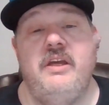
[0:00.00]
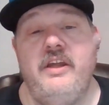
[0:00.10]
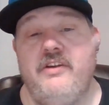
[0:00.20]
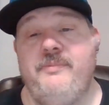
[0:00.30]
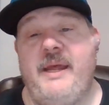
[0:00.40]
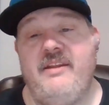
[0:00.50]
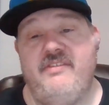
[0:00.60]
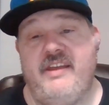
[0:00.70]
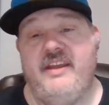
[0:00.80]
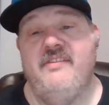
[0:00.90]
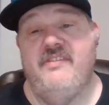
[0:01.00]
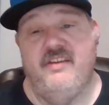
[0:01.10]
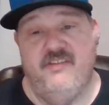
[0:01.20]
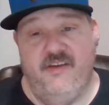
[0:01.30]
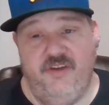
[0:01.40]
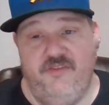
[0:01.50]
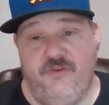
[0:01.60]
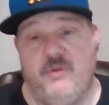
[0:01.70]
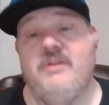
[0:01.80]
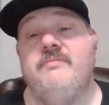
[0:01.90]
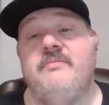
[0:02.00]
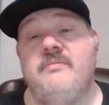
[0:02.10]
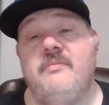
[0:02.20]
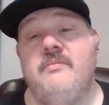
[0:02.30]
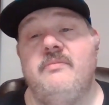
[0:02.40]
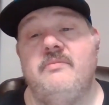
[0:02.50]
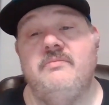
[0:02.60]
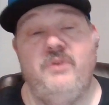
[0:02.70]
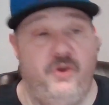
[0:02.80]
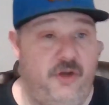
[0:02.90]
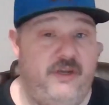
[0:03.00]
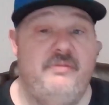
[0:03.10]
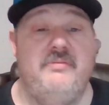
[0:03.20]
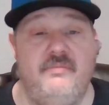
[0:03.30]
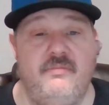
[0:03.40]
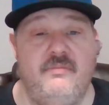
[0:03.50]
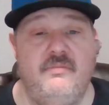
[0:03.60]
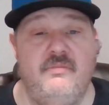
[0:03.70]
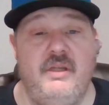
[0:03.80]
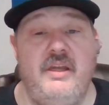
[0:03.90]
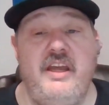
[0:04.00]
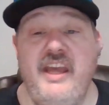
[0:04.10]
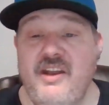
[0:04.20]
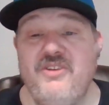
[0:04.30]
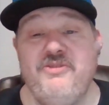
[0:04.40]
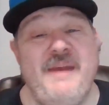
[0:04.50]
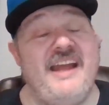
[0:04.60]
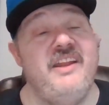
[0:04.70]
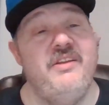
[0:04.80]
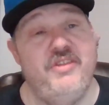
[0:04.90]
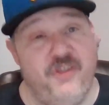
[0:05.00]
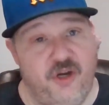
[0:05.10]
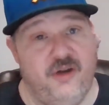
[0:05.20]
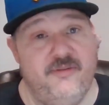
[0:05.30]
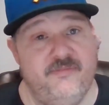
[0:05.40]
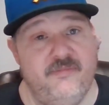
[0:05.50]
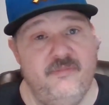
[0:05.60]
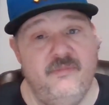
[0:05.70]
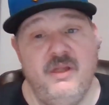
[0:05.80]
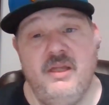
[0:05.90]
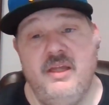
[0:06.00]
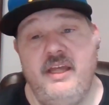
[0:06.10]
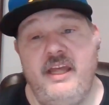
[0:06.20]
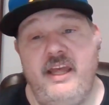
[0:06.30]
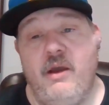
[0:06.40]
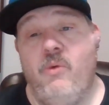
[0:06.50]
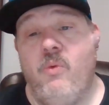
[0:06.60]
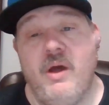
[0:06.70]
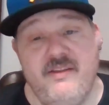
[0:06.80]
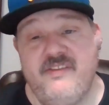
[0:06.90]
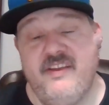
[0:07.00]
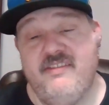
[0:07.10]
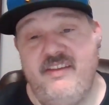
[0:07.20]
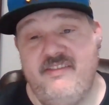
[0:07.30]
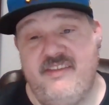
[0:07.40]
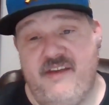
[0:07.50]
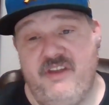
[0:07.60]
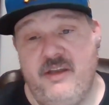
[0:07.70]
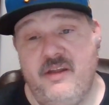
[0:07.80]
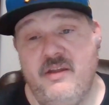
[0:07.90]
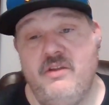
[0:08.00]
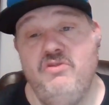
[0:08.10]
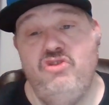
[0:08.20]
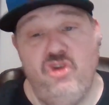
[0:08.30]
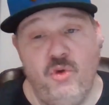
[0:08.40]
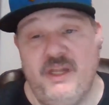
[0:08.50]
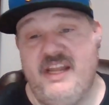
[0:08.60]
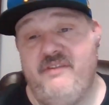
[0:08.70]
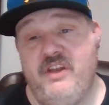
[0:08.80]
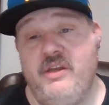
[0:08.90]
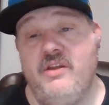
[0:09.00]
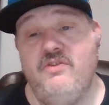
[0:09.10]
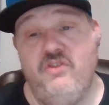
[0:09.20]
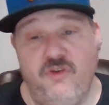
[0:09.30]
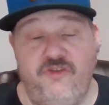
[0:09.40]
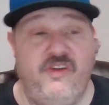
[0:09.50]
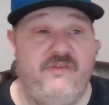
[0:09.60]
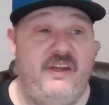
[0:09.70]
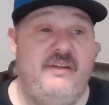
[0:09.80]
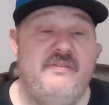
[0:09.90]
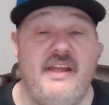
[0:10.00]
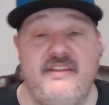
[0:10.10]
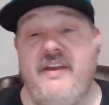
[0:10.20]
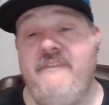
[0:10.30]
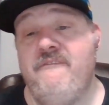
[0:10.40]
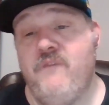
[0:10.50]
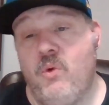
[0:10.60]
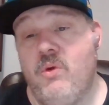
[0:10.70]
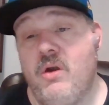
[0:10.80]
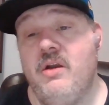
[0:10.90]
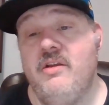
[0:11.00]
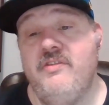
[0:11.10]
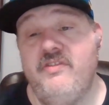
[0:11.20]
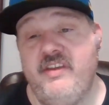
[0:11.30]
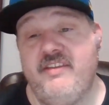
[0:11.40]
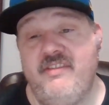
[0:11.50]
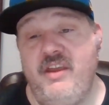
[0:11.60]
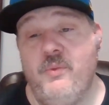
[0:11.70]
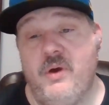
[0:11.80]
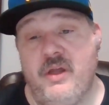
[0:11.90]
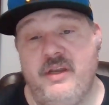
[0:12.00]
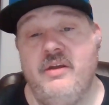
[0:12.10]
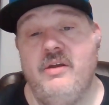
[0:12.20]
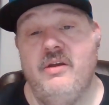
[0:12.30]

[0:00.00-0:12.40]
Hitters batting second, 674. Good. Hitters batting third hit 167, 211, 250. That's a 461